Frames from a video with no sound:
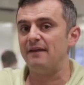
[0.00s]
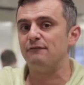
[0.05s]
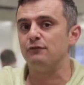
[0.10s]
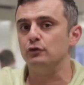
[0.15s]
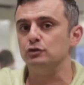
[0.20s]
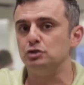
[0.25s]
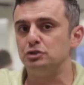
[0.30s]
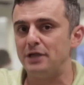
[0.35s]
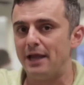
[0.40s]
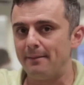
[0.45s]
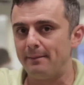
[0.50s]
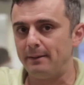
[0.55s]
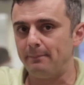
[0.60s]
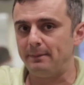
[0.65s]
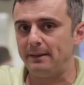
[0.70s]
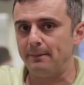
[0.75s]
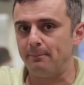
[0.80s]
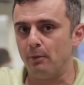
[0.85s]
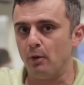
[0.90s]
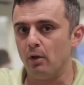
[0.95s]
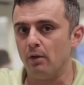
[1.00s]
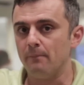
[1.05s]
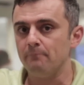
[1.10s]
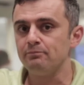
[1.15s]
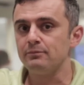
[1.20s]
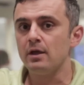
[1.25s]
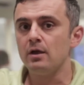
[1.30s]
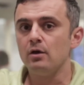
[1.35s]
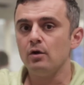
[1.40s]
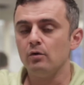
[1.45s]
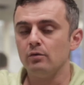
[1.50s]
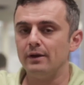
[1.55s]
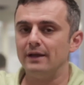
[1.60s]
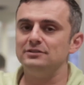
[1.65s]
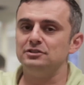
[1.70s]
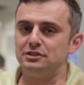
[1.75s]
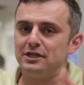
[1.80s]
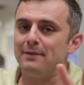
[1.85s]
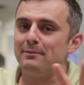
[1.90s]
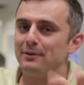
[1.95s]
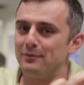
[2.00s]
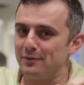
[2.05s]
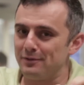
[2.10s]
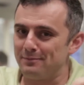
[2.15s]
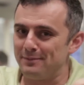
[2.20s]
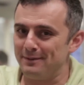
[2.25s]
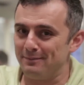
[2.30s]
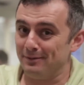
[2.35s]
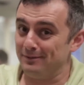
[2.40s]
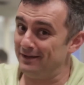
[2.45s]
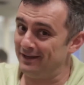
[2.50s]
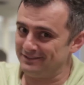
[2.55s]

if you're jamming people, and jamming with people,